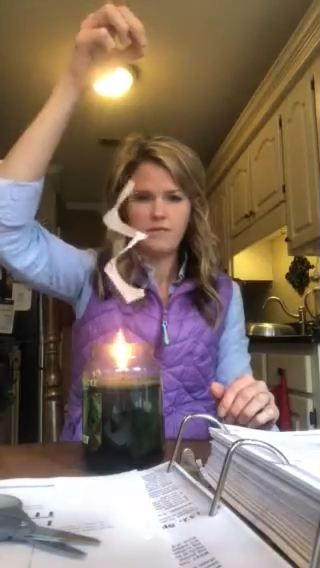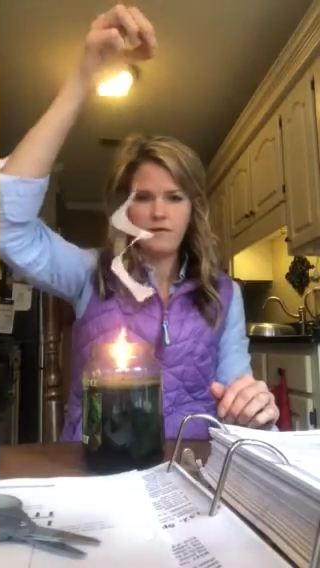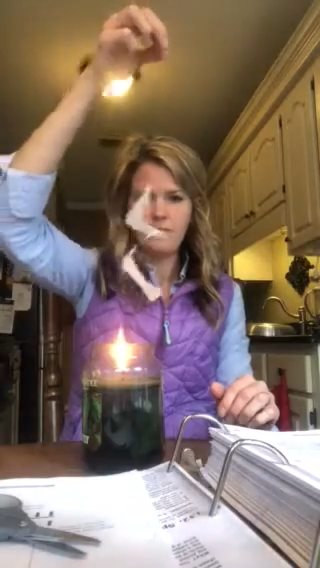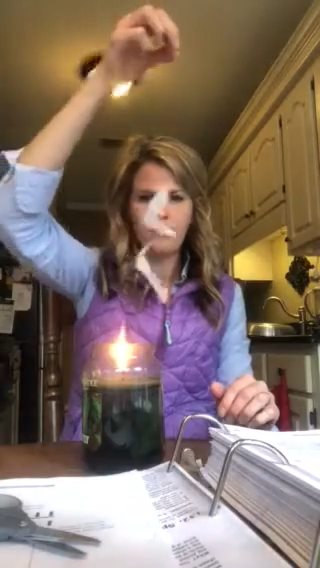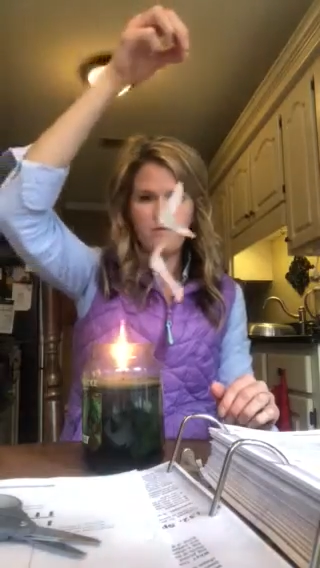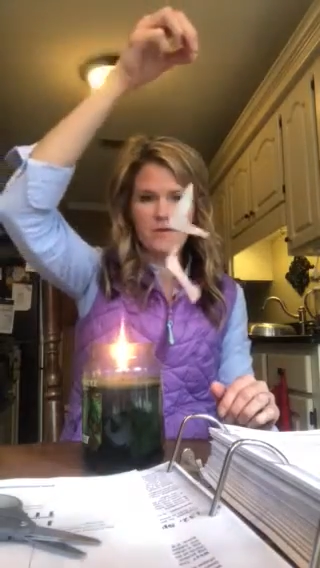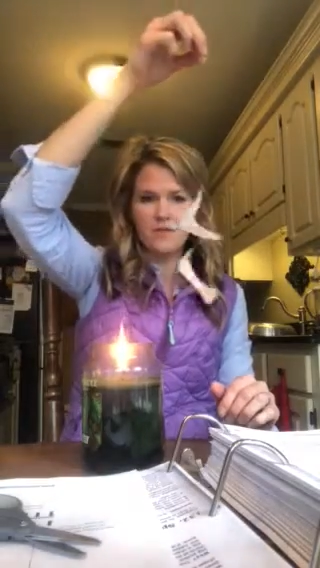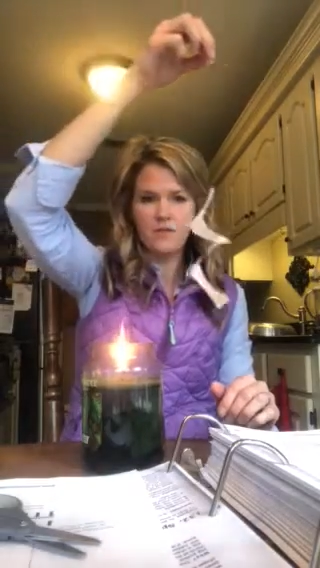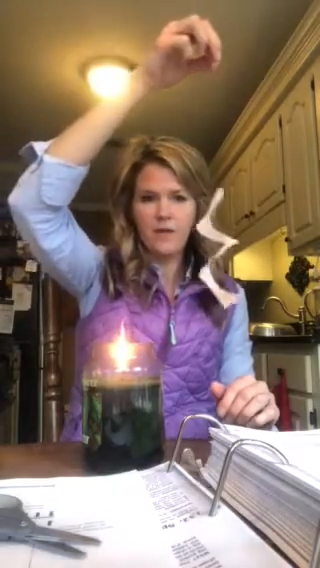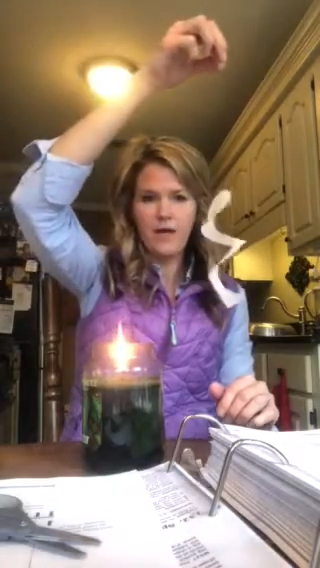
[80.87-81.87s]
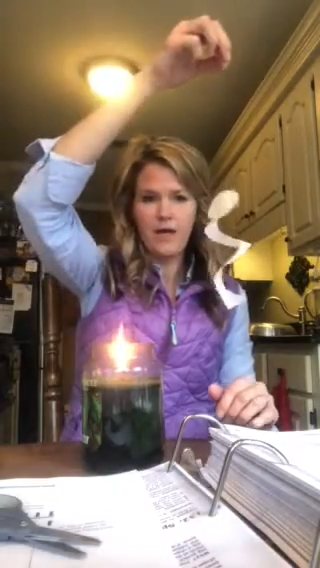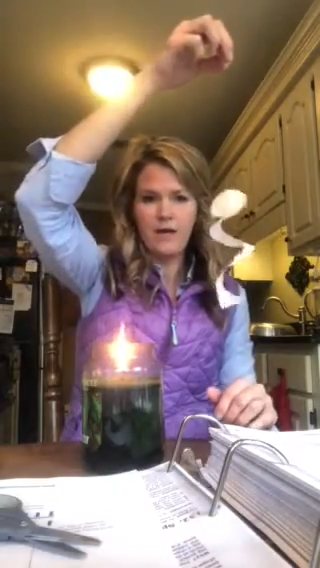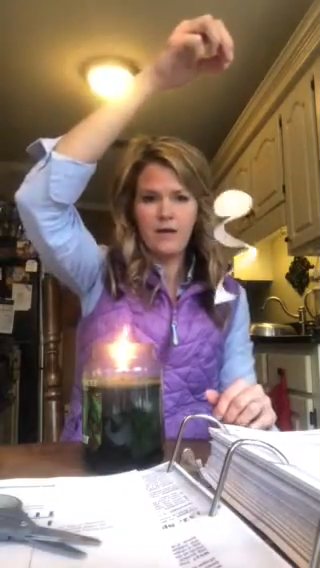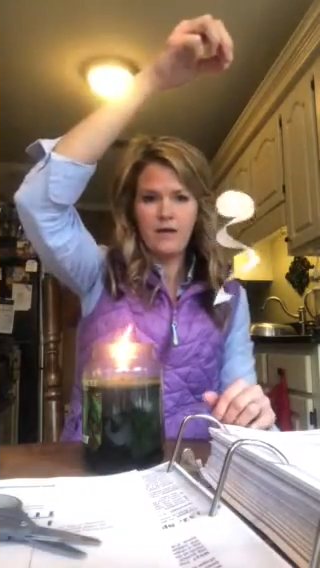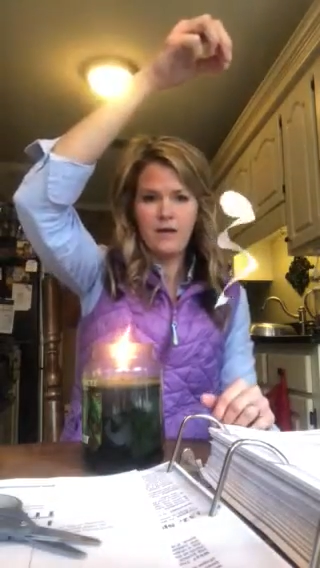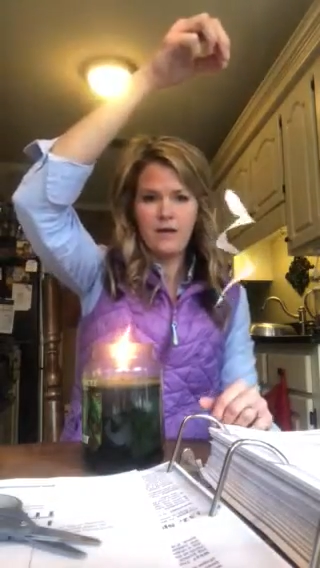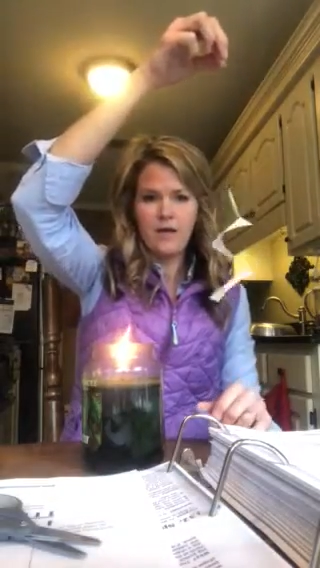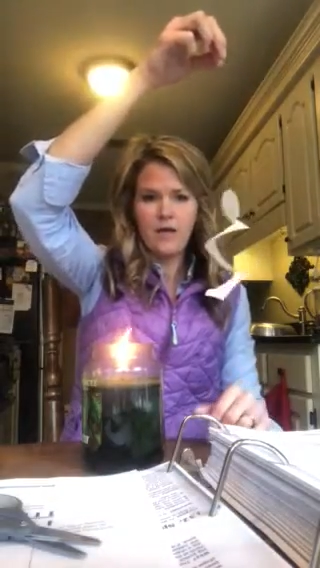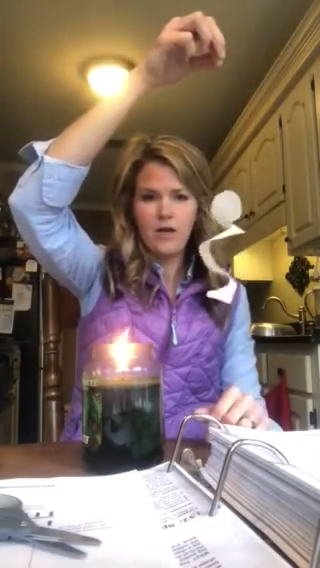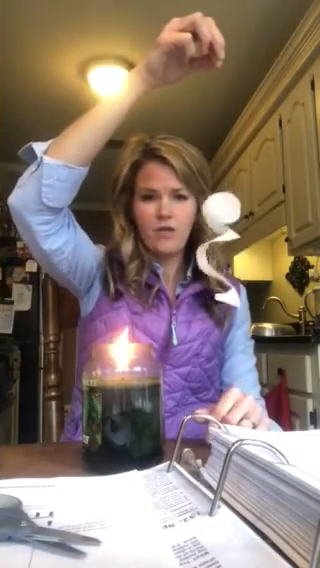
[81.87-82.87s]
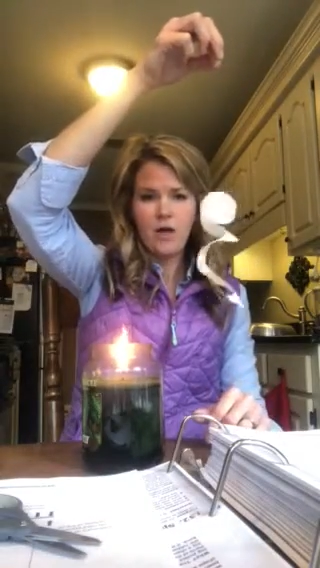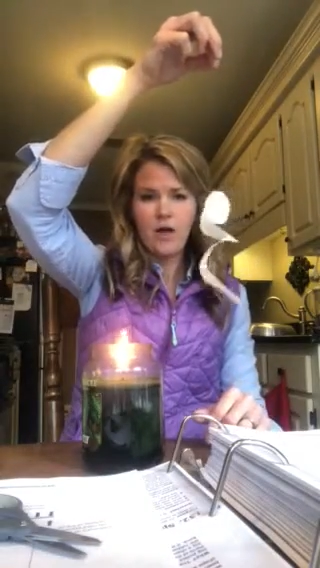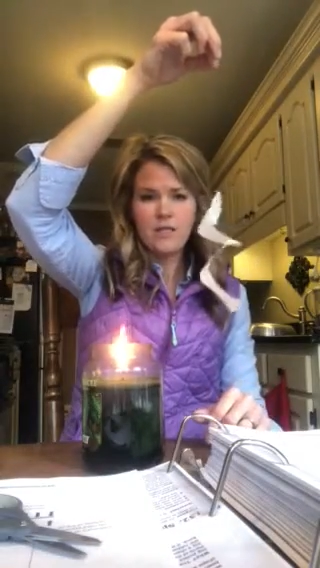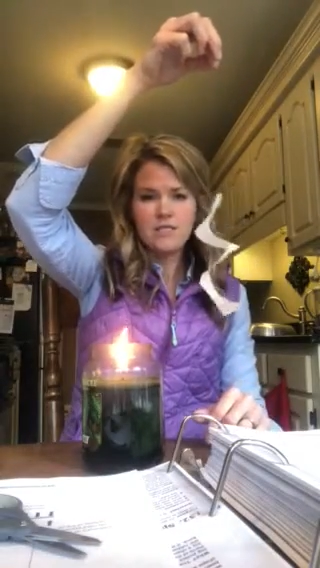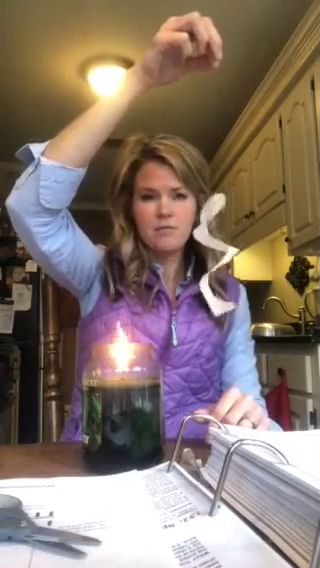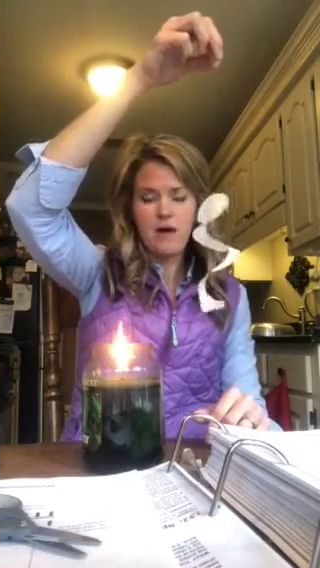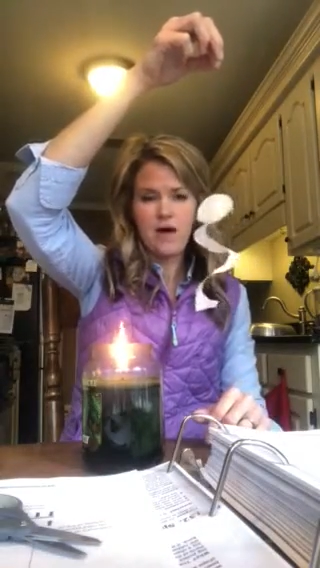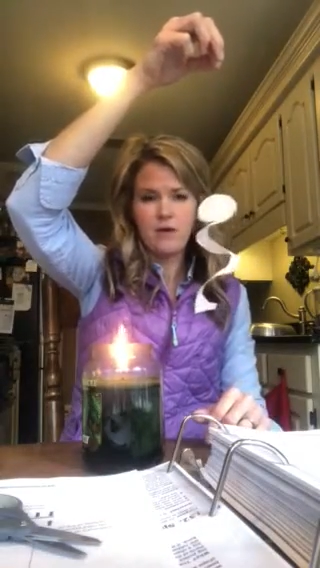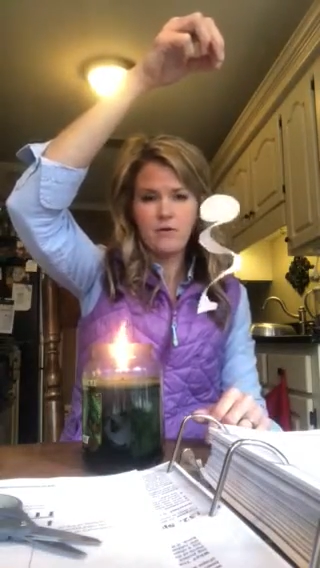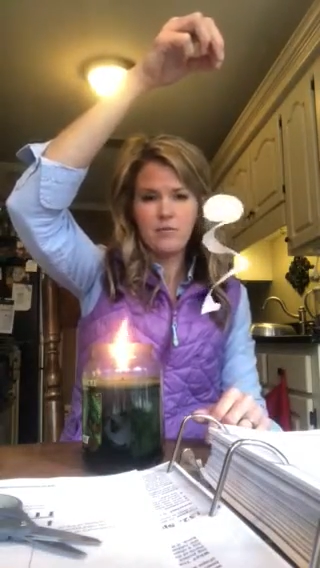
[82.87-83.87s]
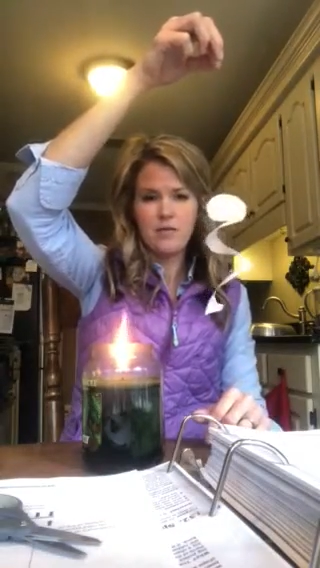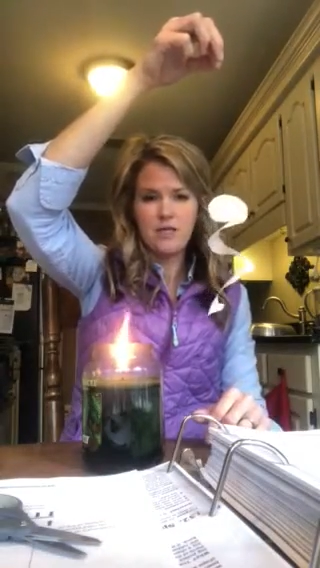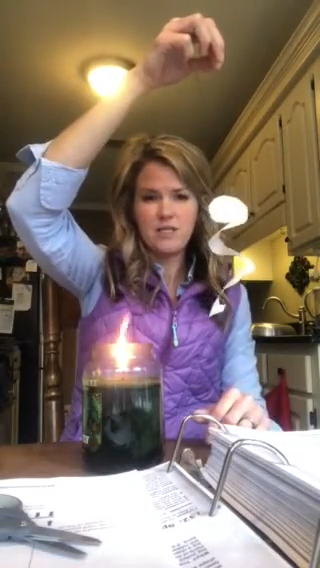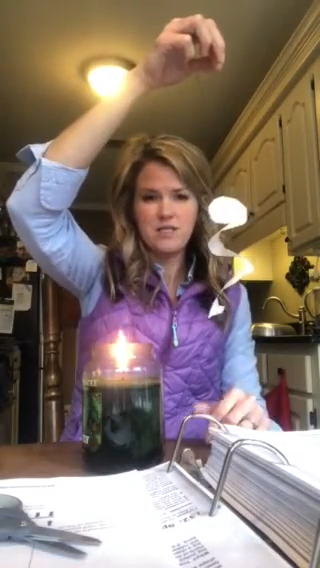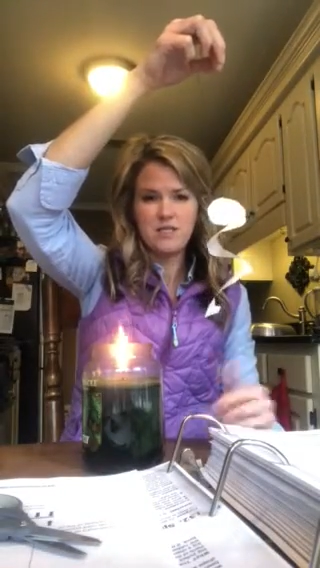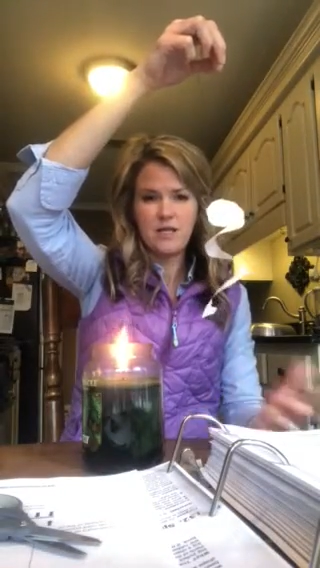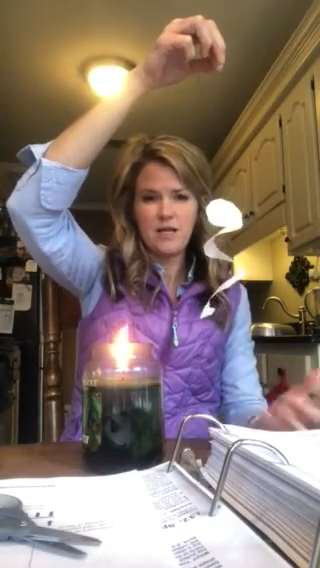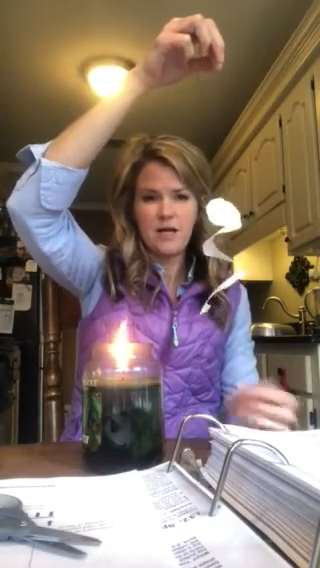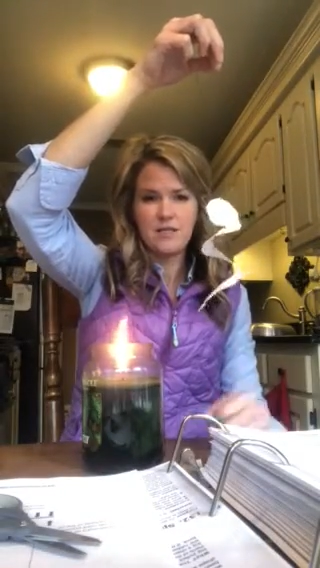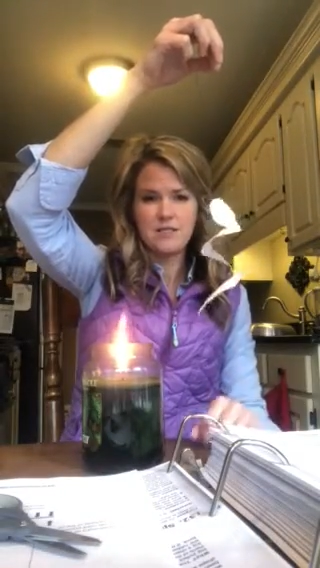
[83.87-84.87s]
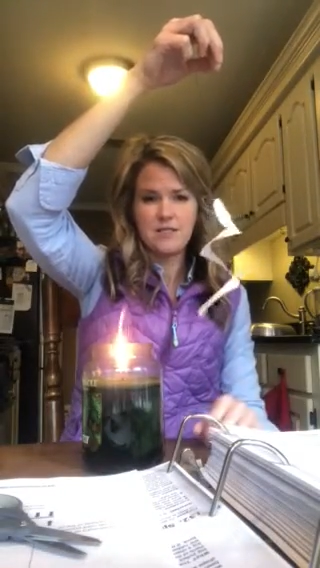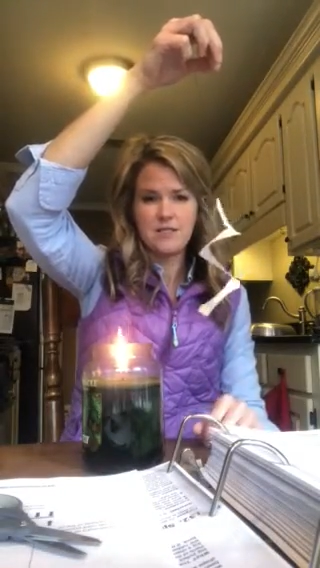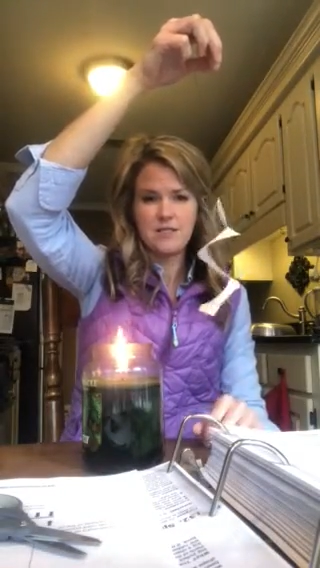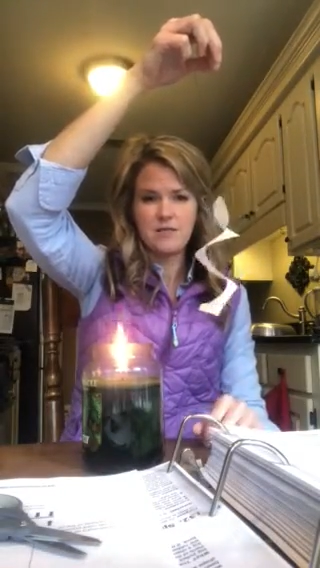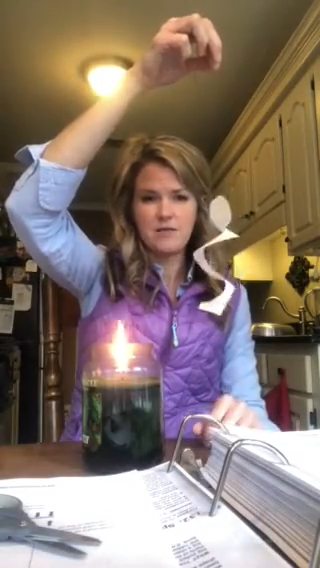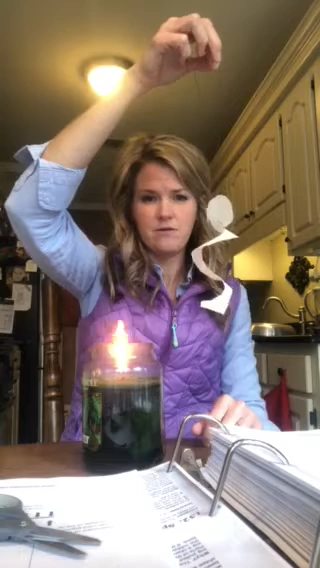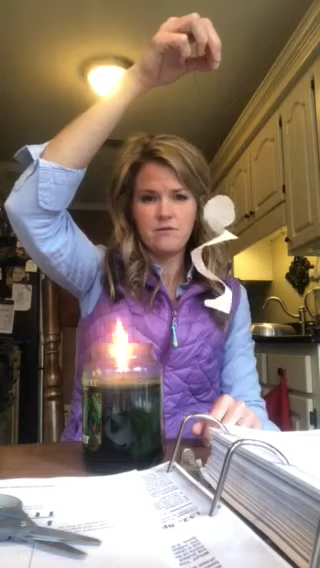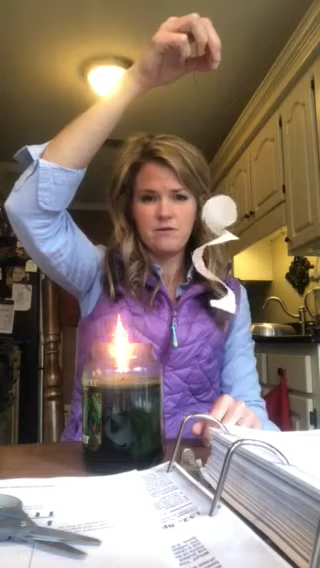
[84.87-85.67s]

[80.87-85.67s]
If I move this away, it'll unspiral, but then it's just gonna kind of stay still.